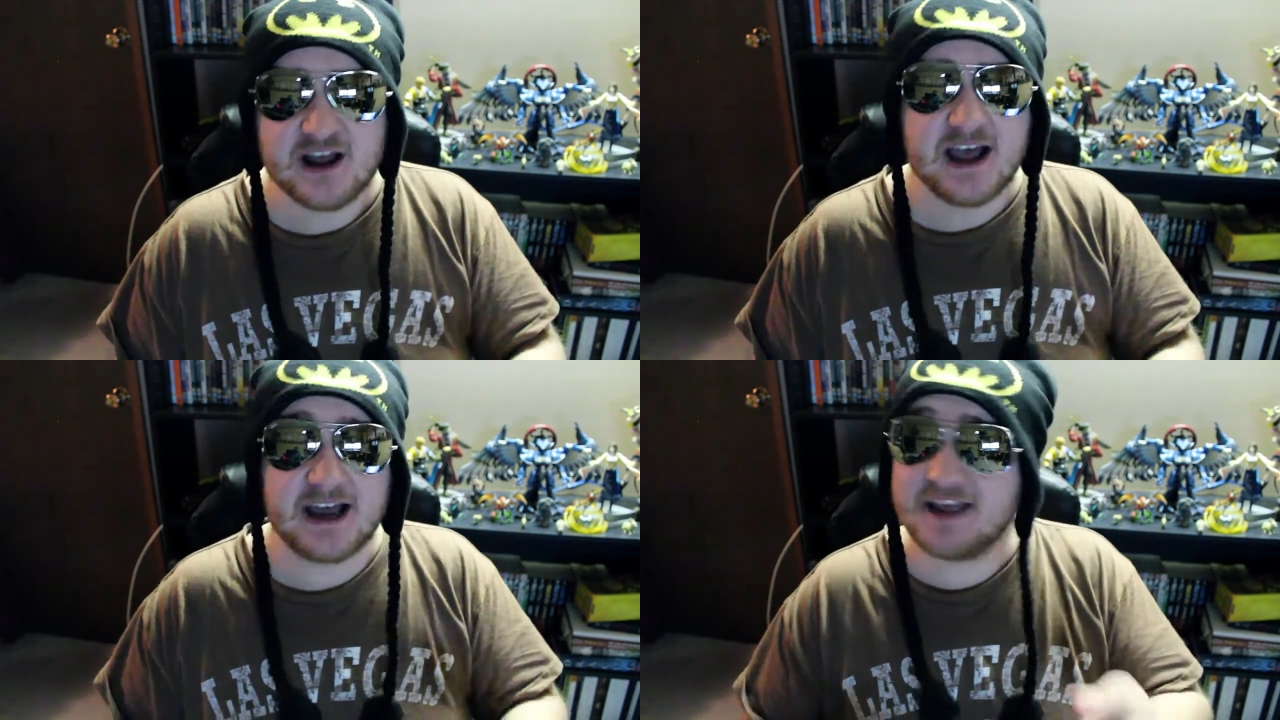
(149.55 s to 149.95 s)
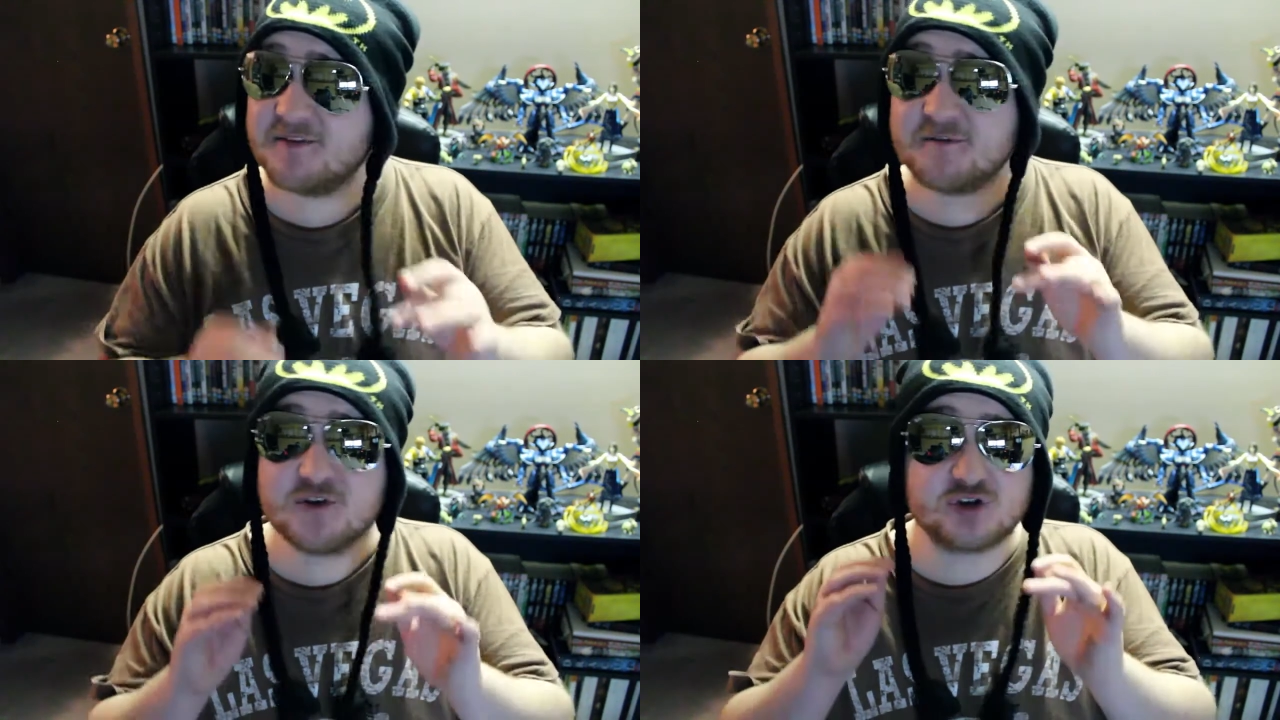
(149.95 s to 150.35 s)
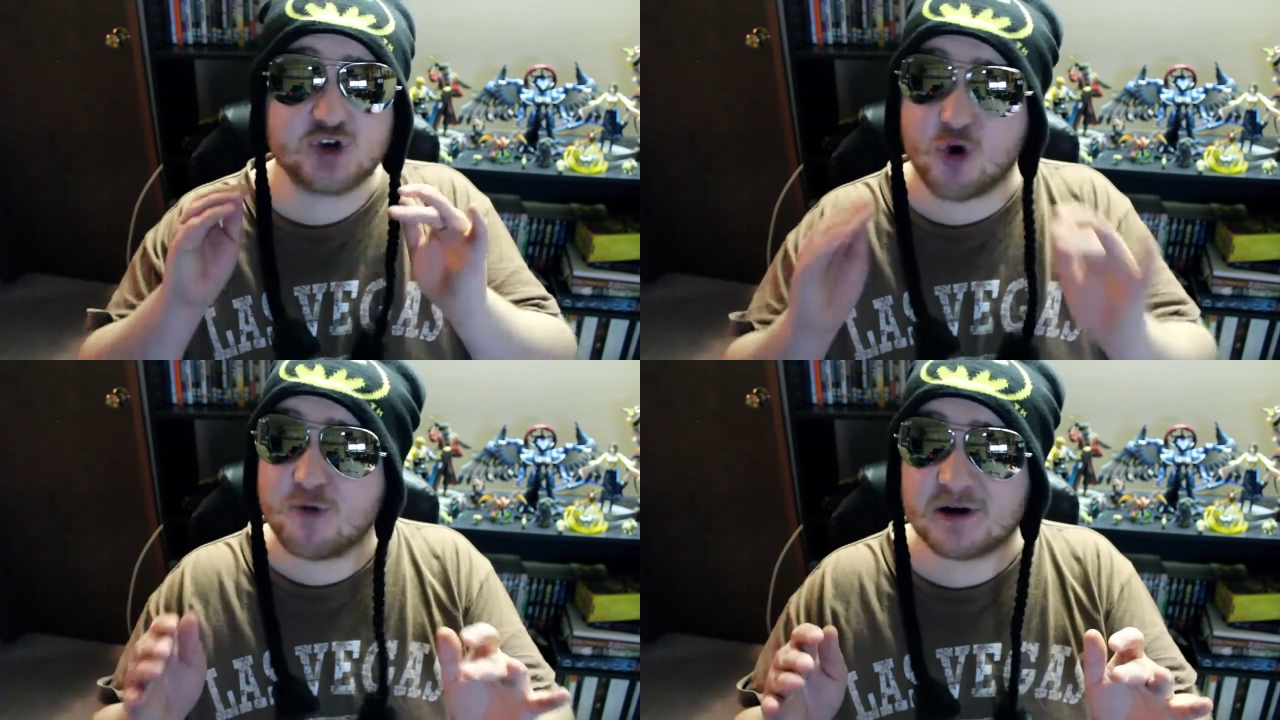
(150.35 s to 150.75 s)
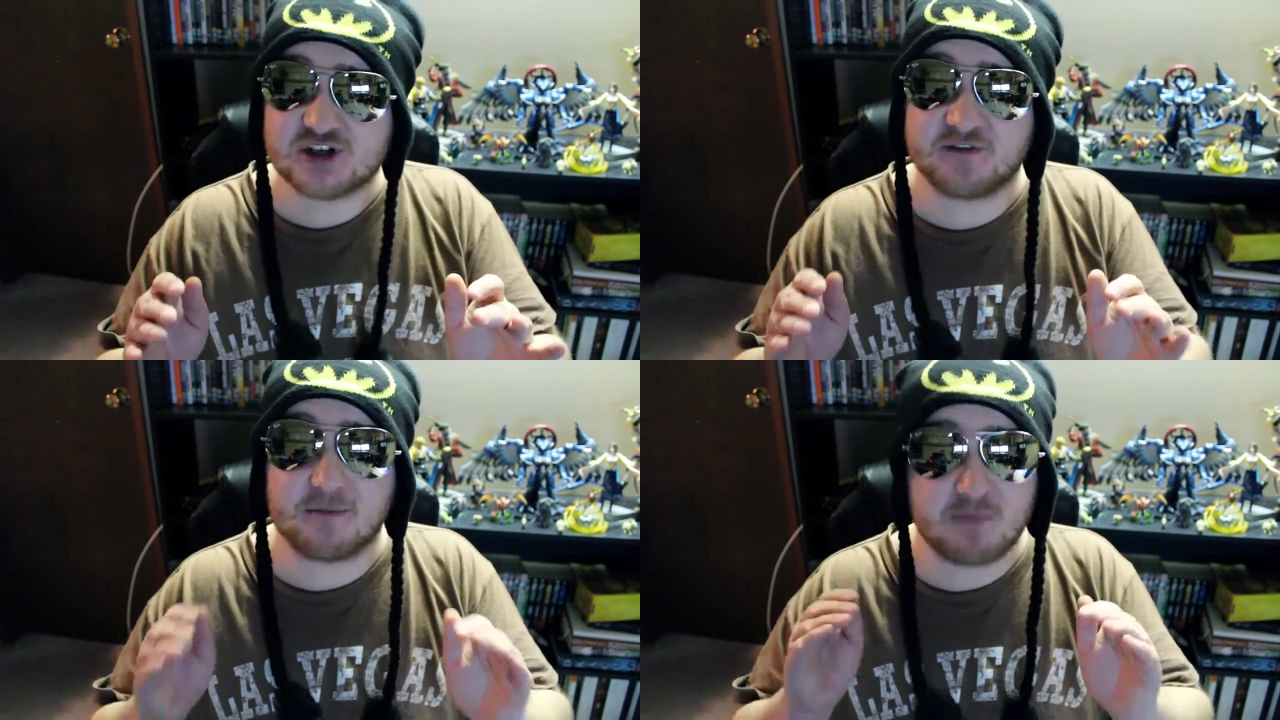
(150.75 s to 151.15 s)
and even if you're too much
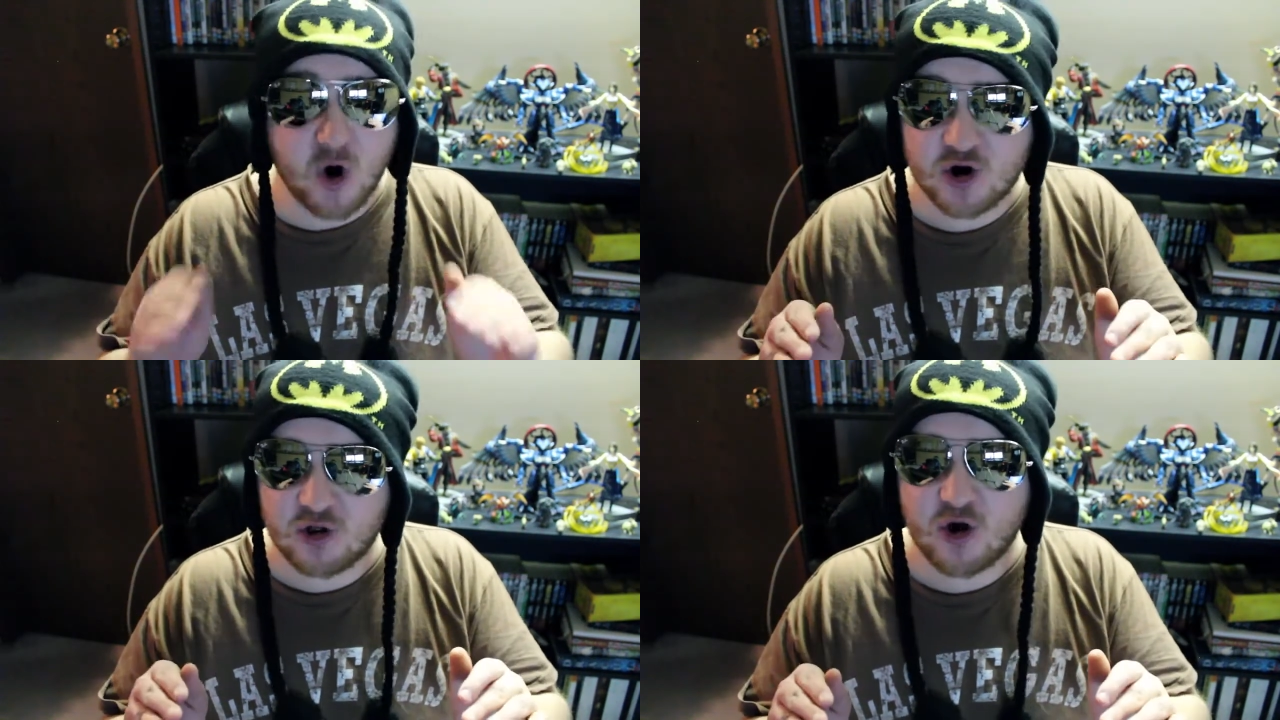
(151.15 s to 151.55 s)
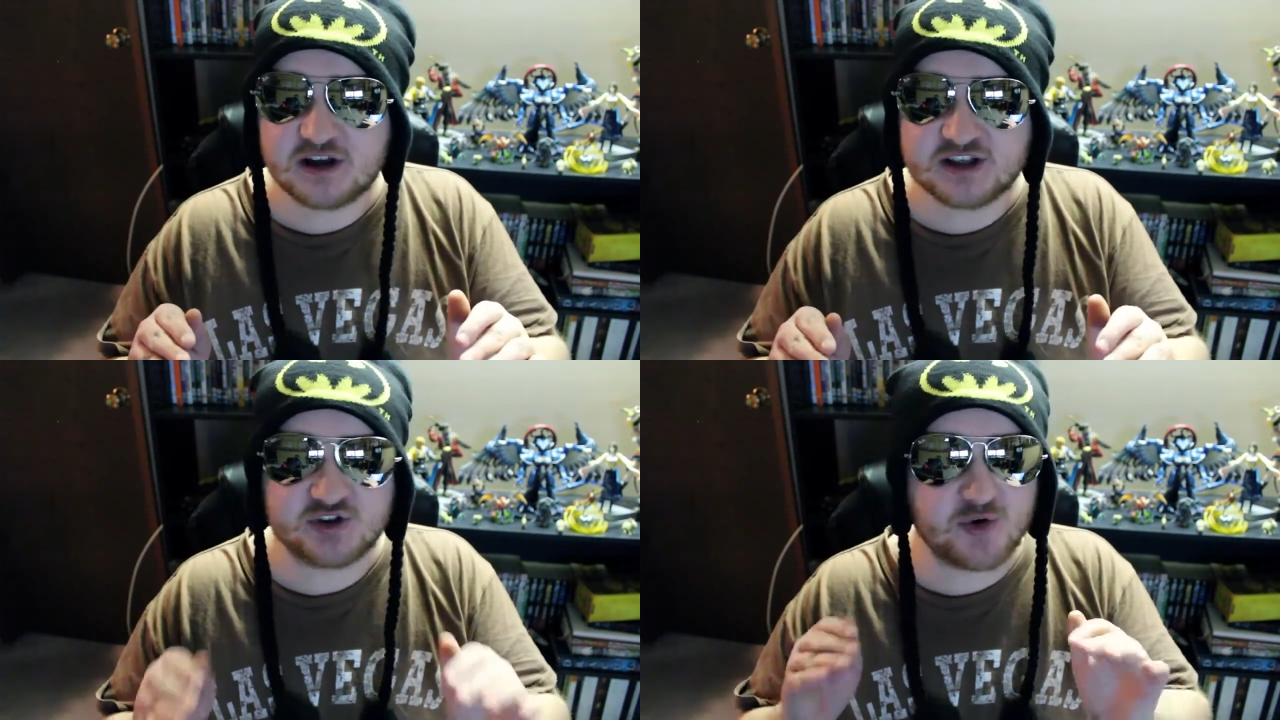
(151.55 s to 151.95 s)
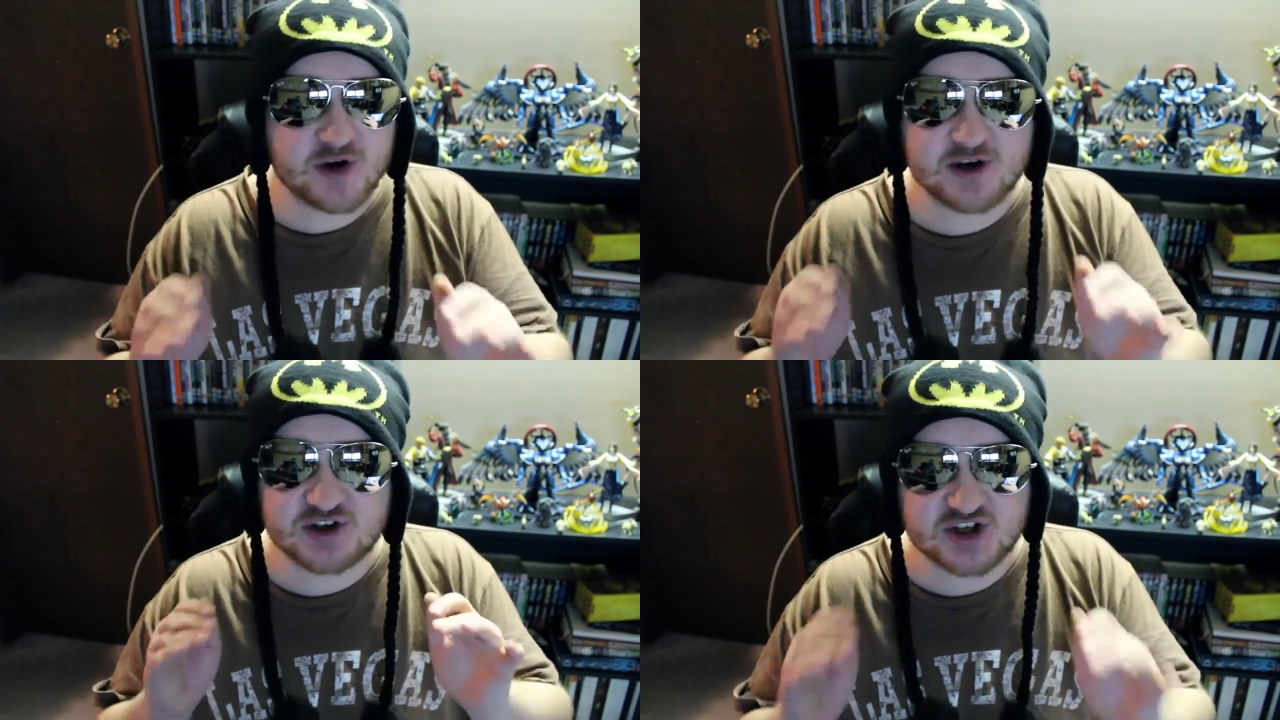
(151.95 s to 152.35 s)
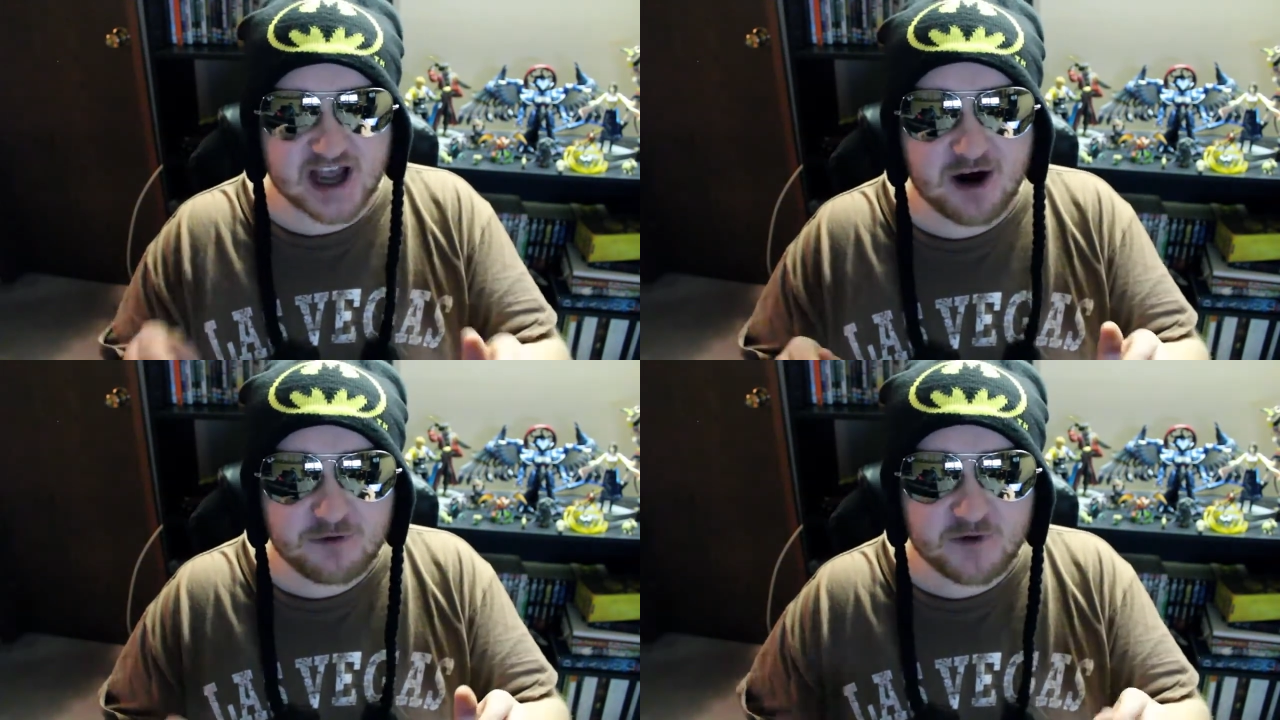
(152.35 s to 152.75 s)
of a mongoloid to do it
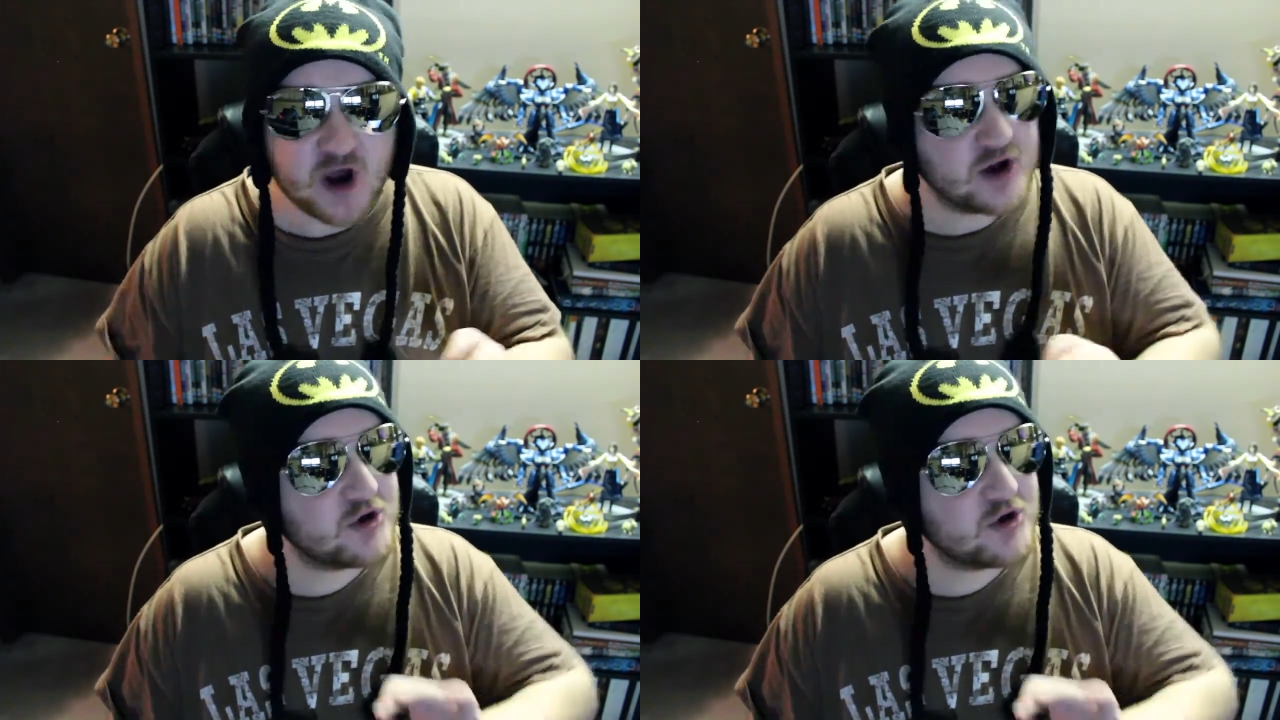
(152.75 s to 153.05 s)
yourself,